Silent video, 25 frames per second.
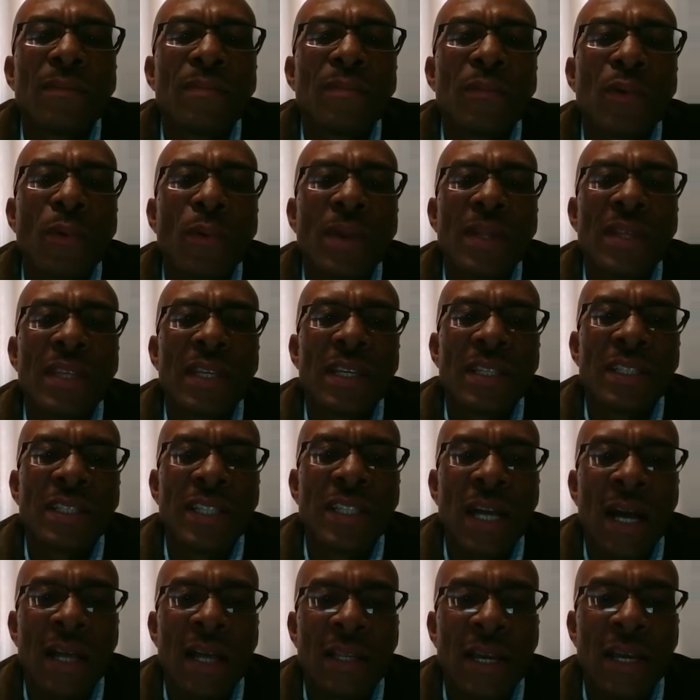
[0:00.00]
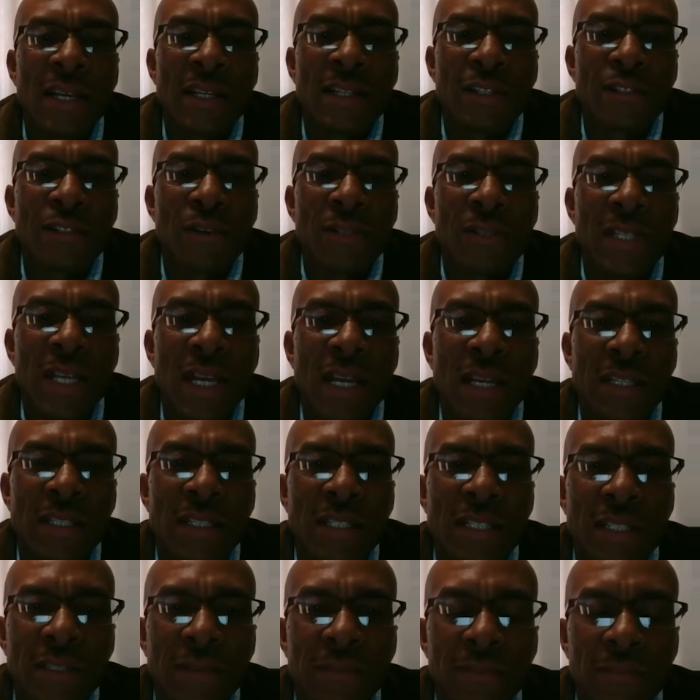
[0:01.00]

with each other in society.